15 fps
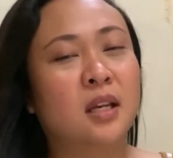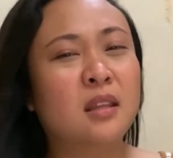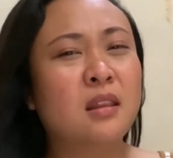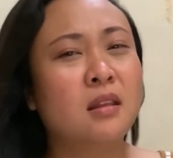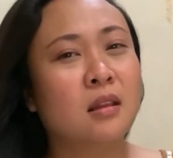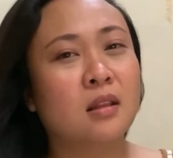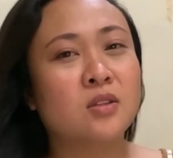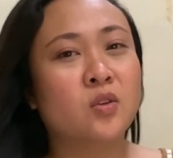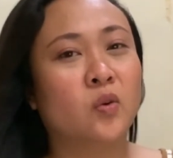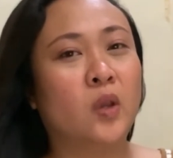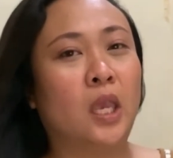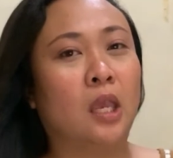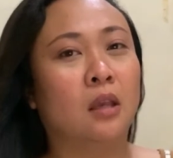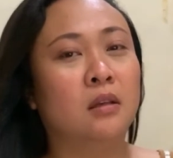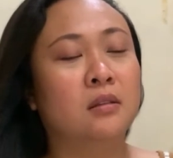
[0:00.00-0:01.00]
I think that's
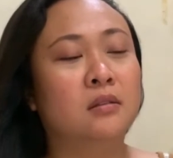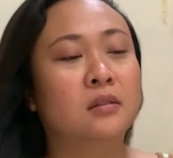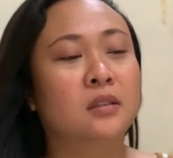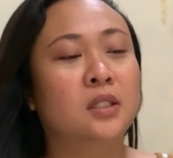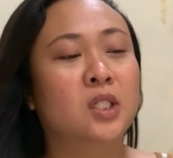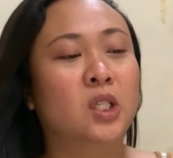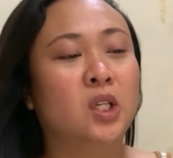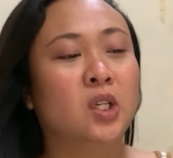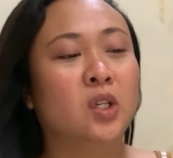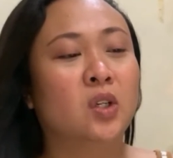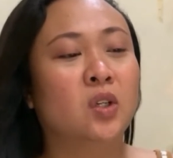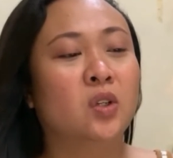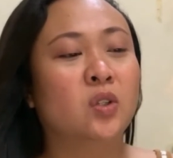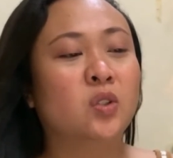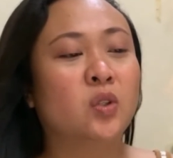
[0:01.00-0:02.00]
okay.
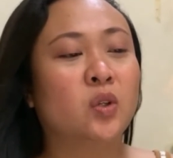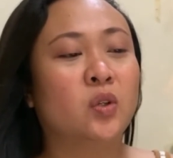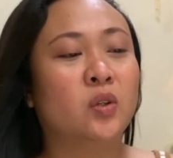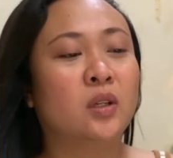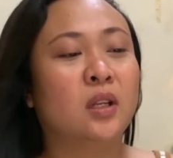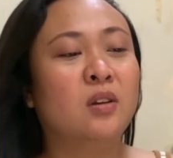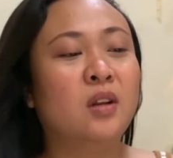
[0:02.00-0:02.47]
So, yun.